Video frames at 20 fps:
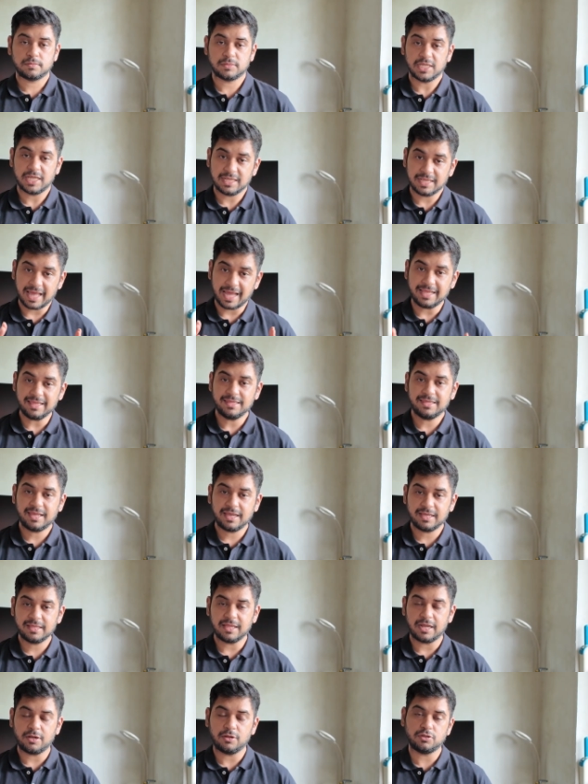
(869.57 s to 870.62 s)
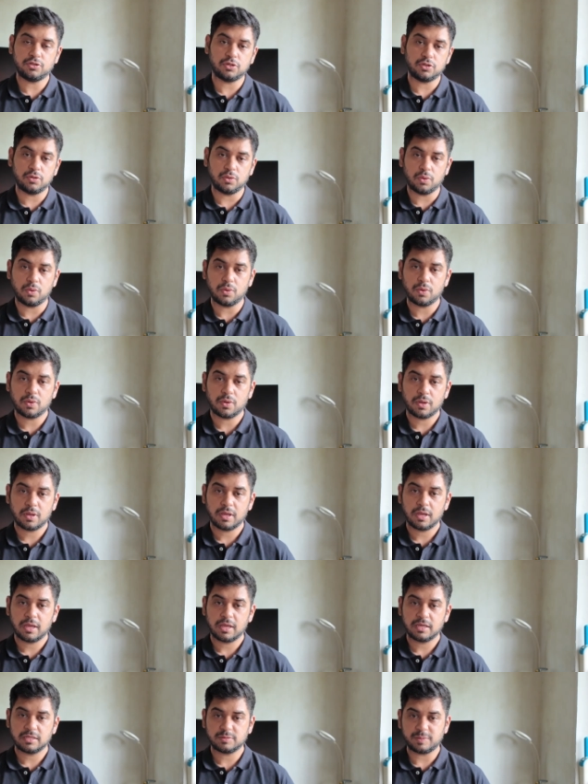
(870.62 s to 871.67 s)
The ninth thing that you should know,
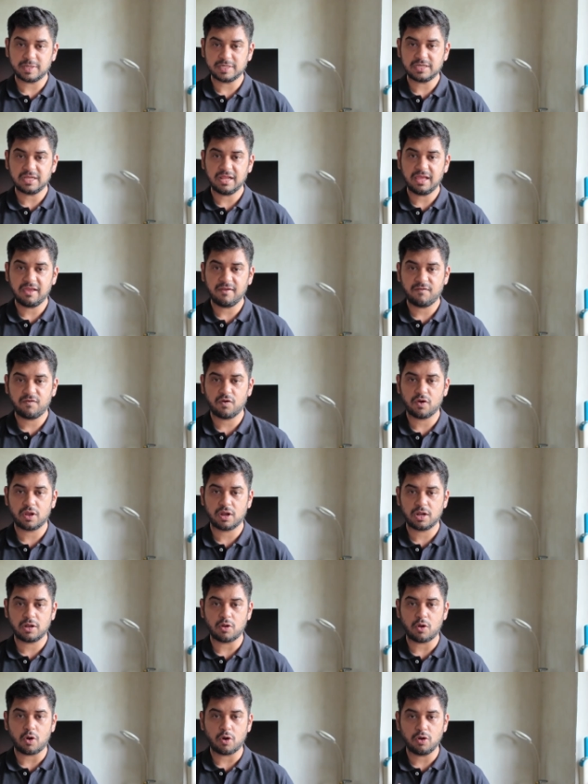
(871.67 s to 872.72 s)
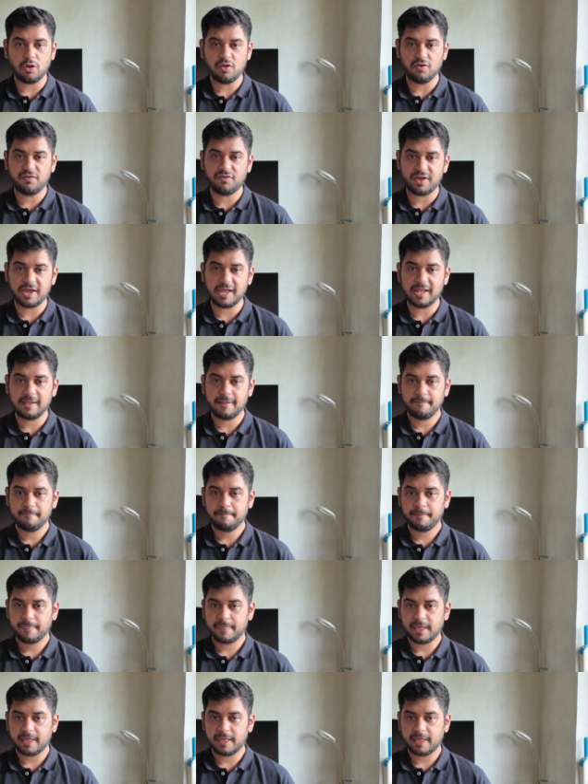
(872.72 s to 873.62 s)
especially if you are an audiophile,